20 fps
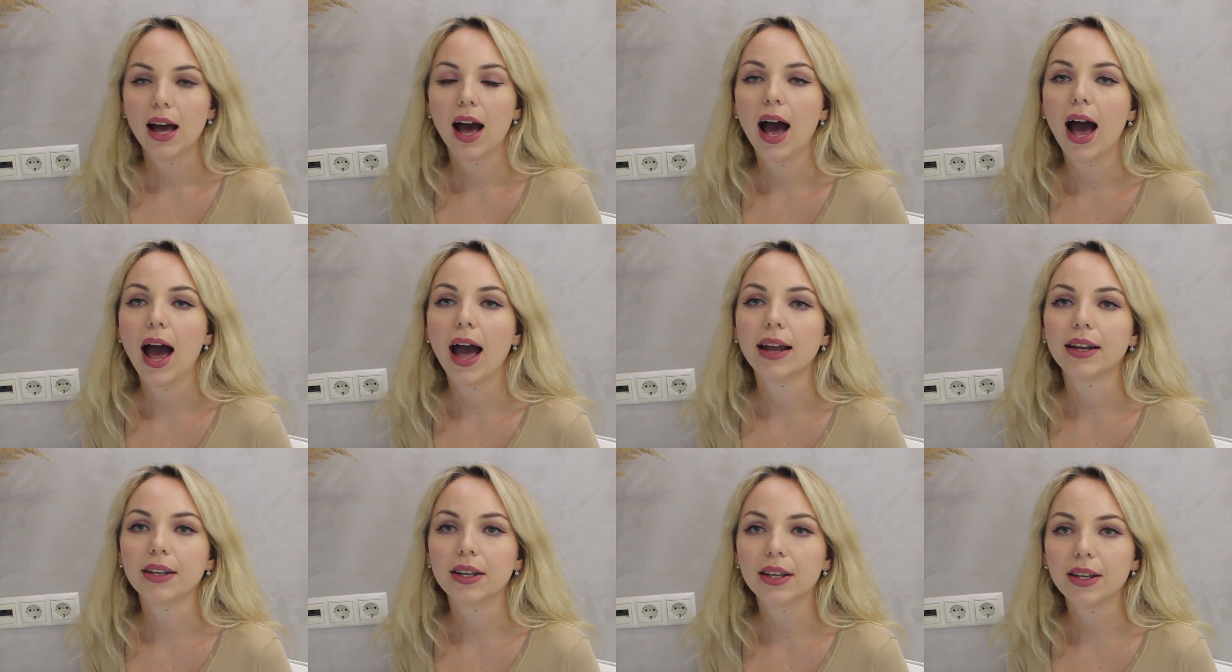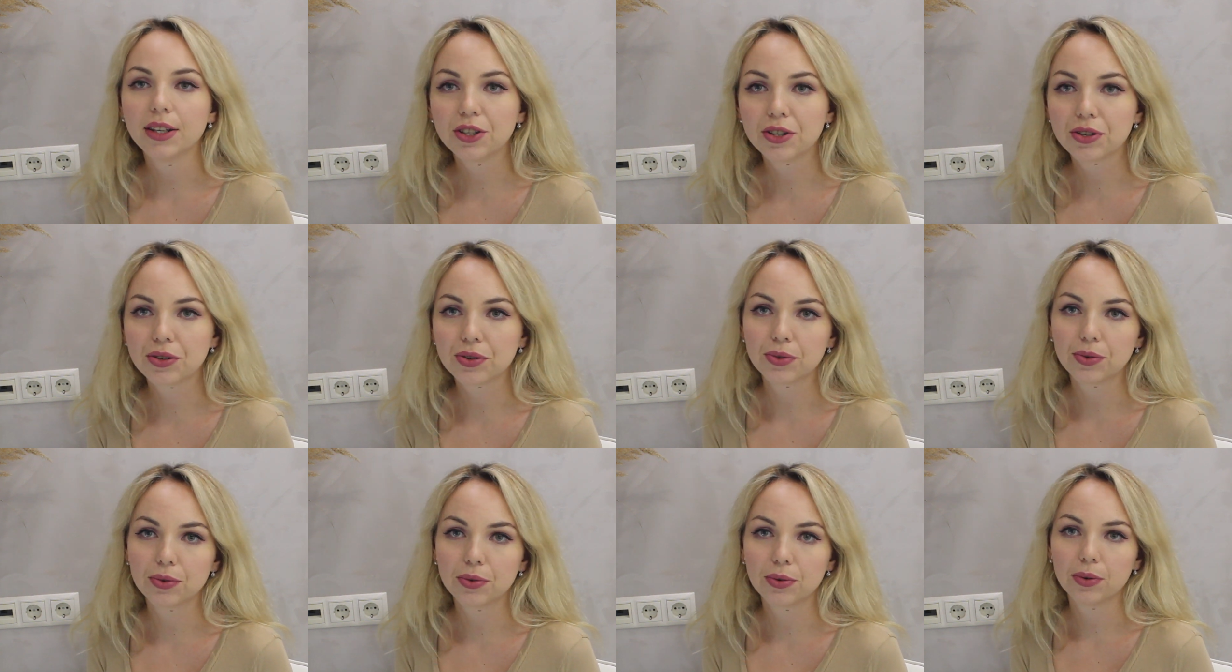I need
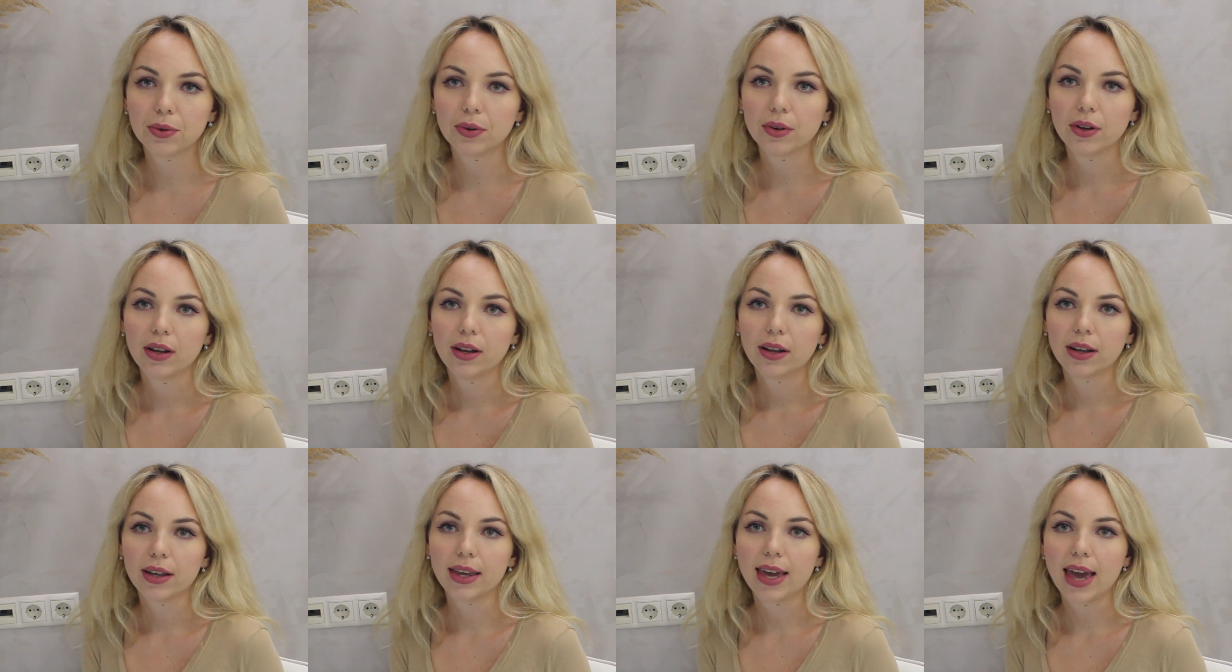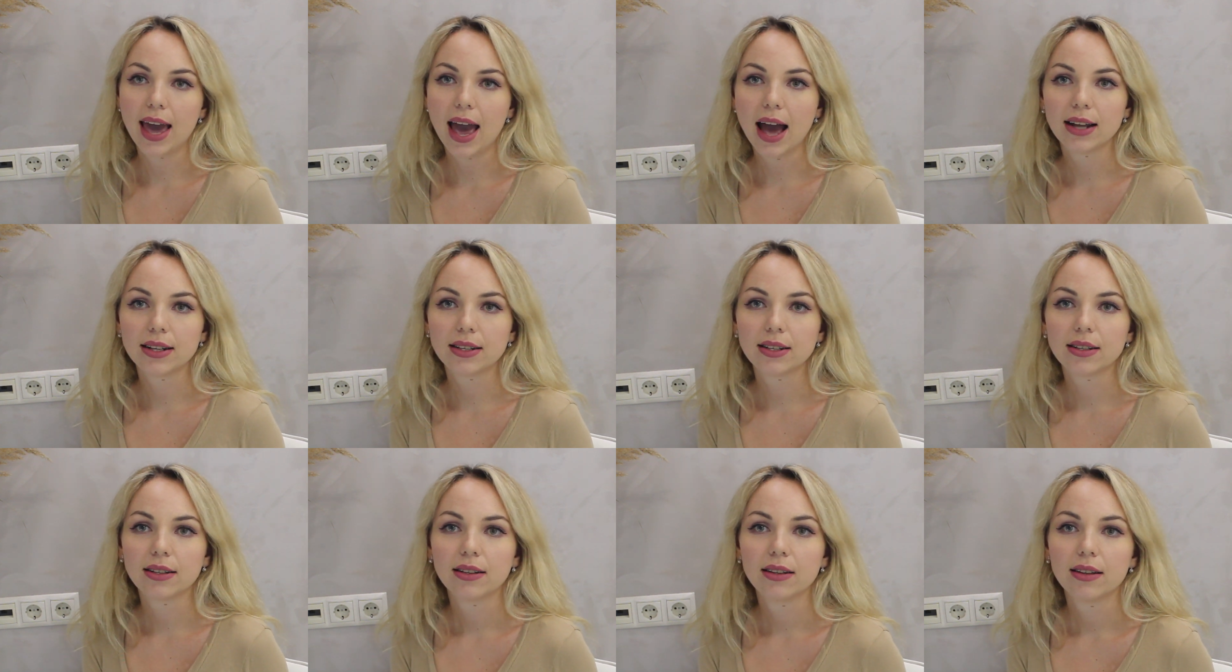to
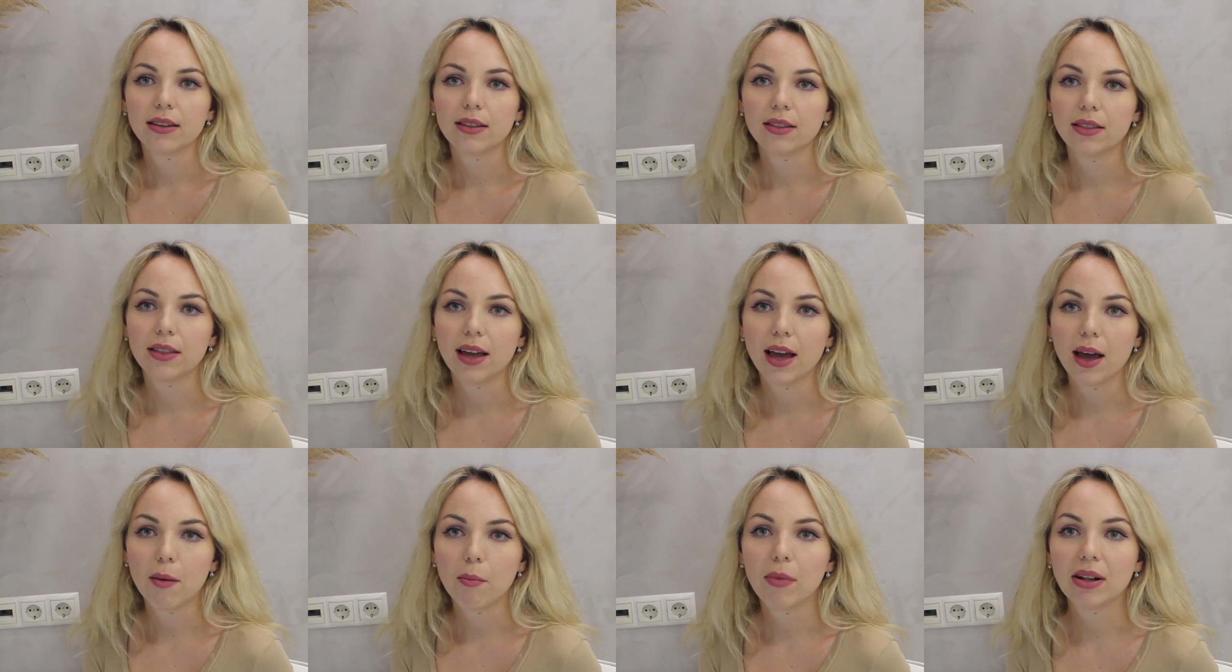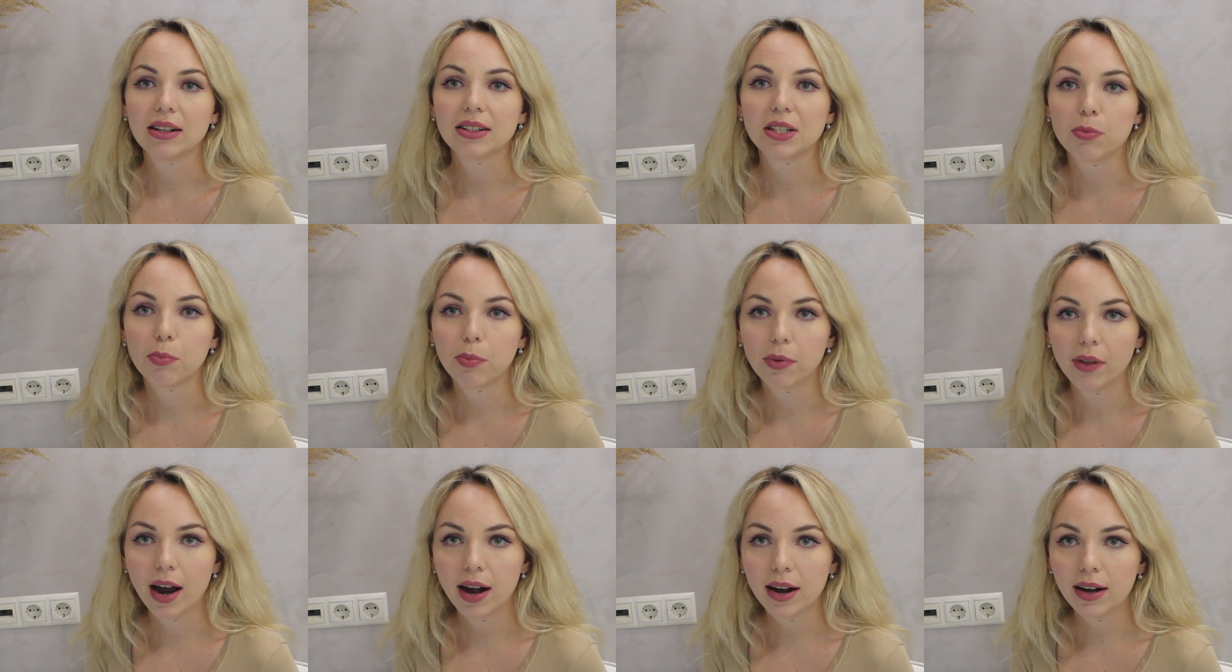get the
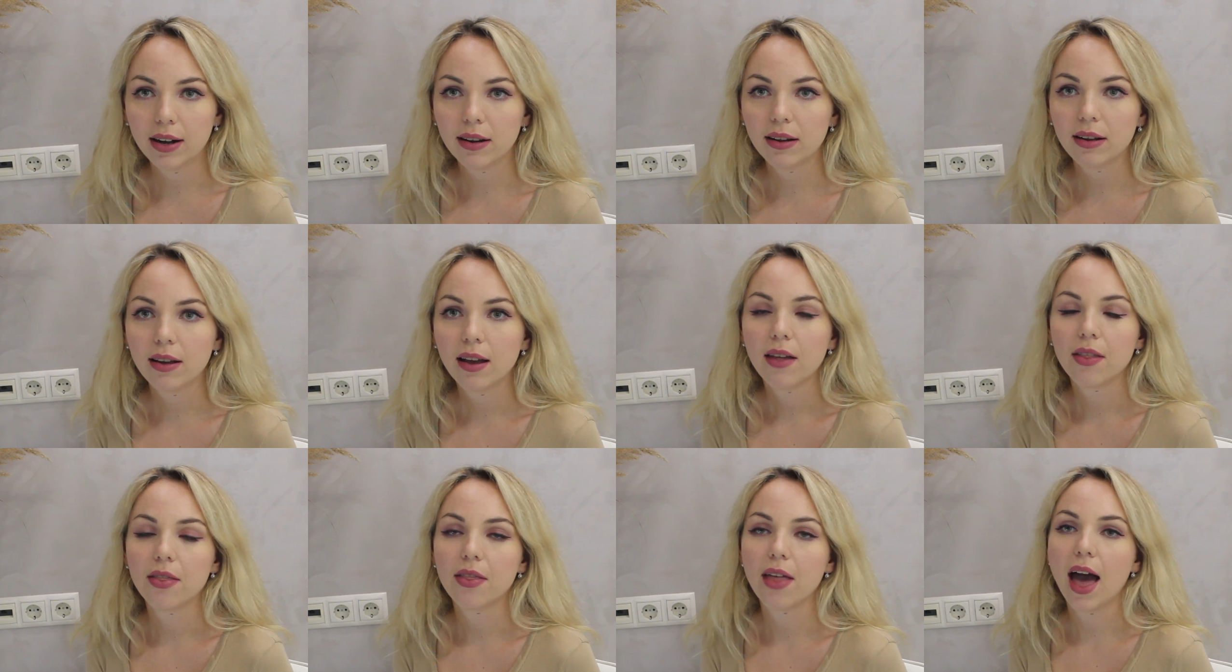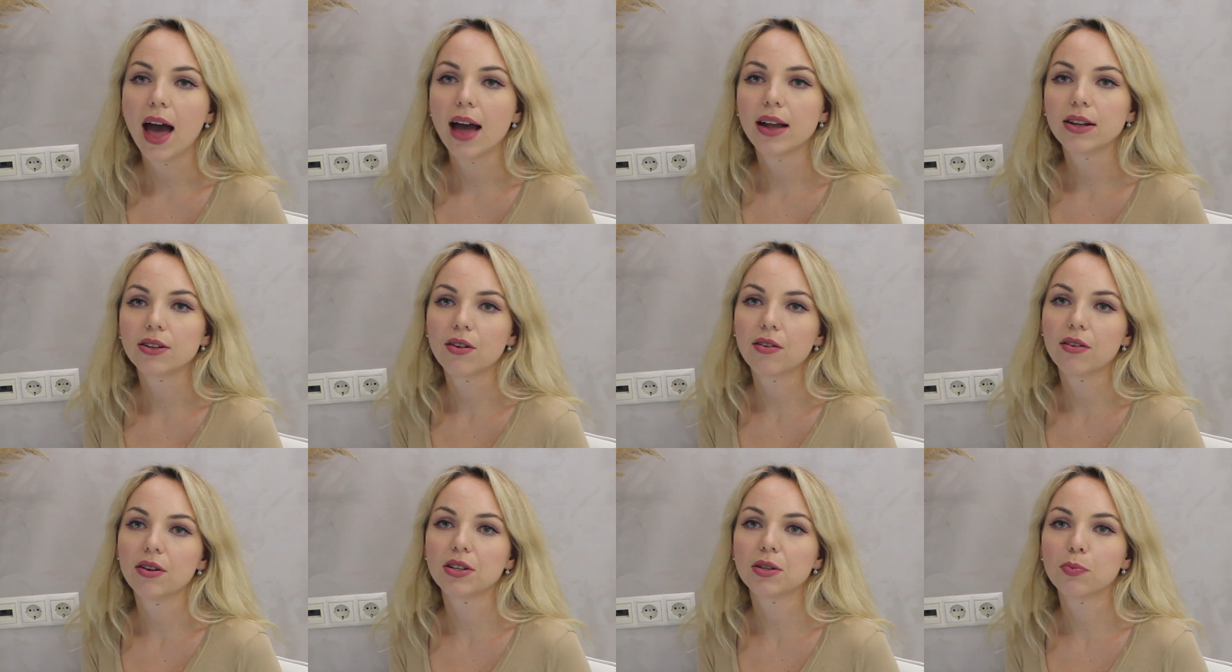multiplier that
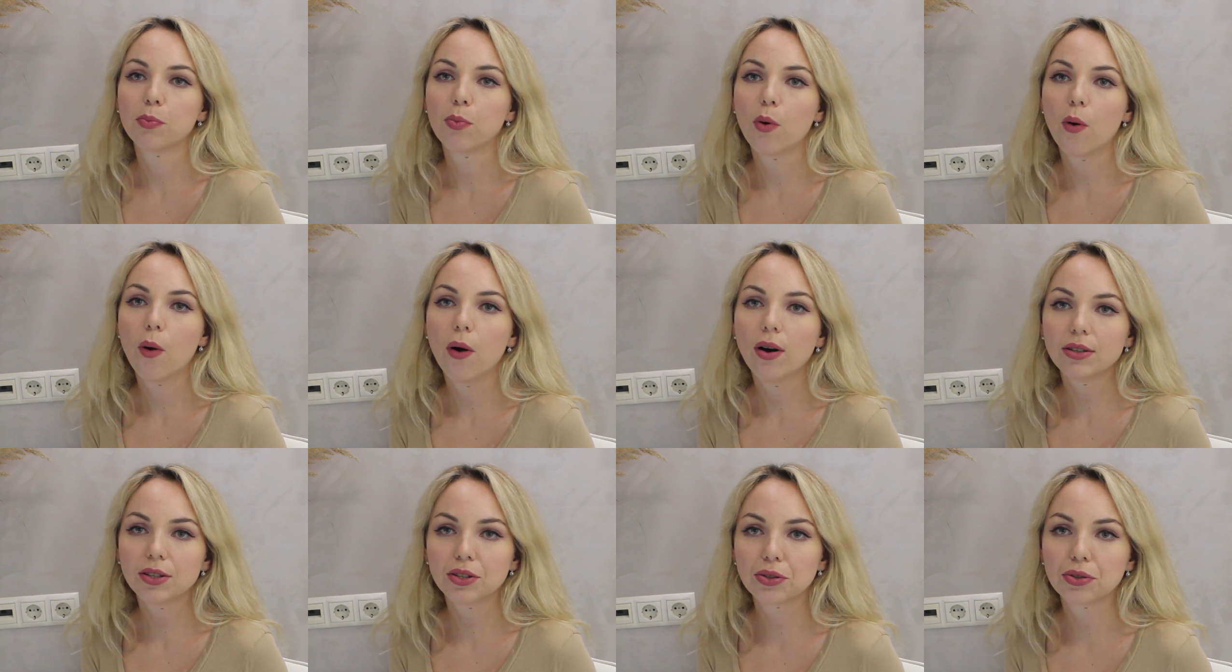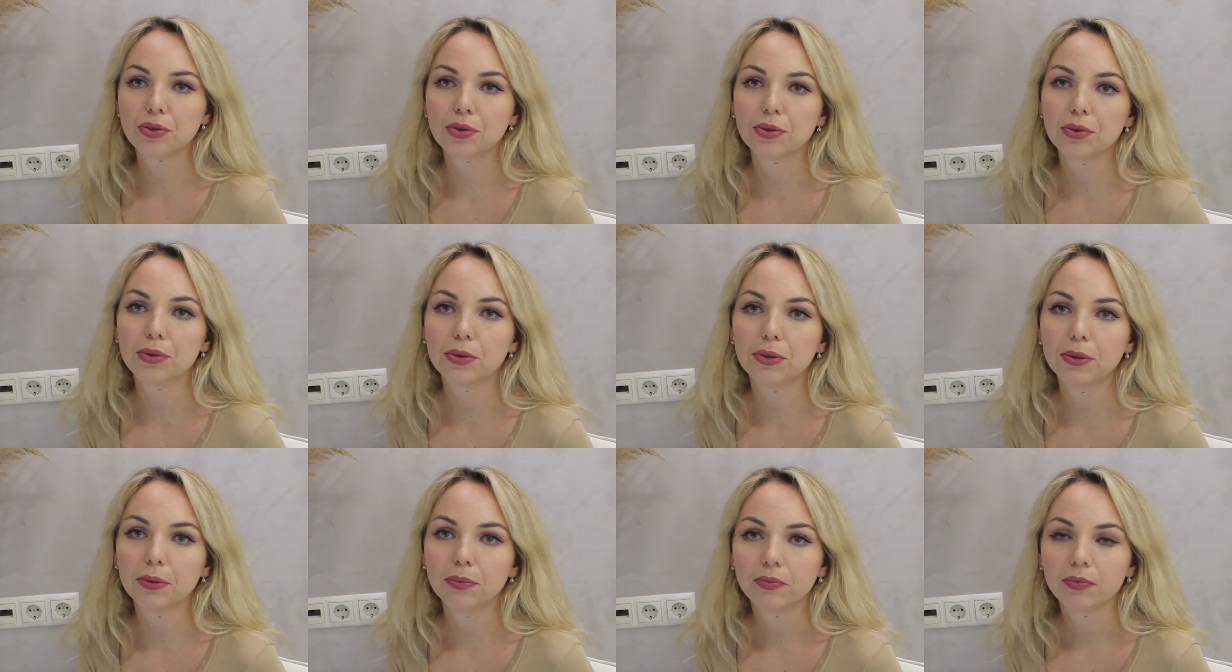corresponds
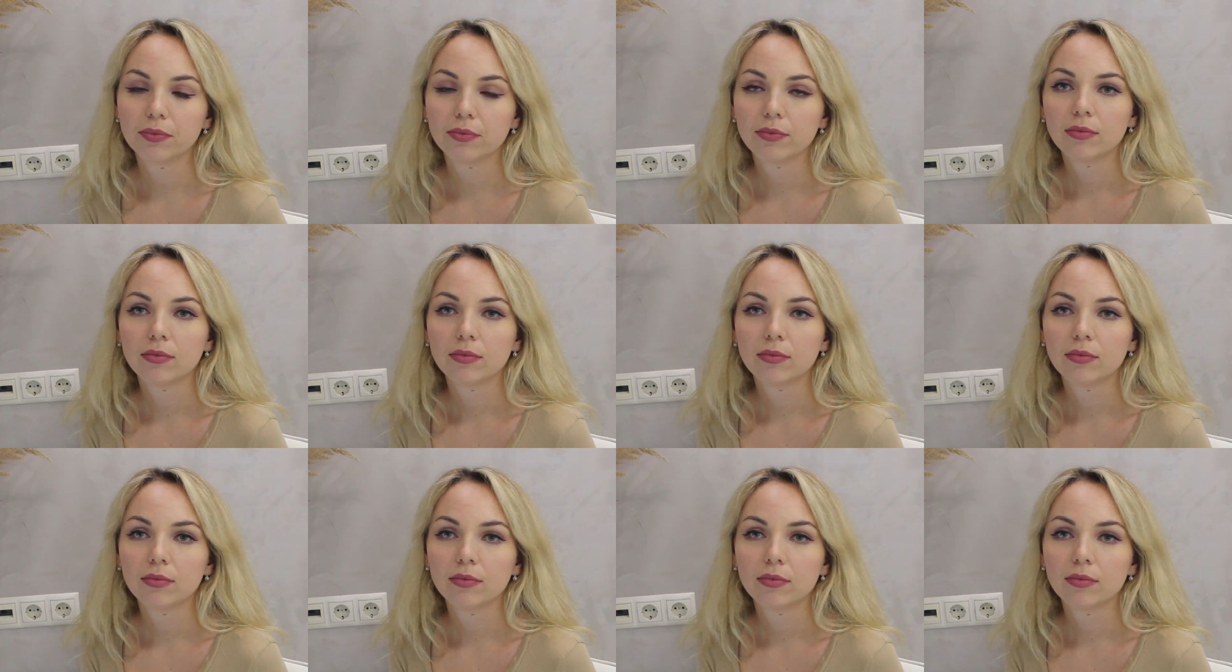to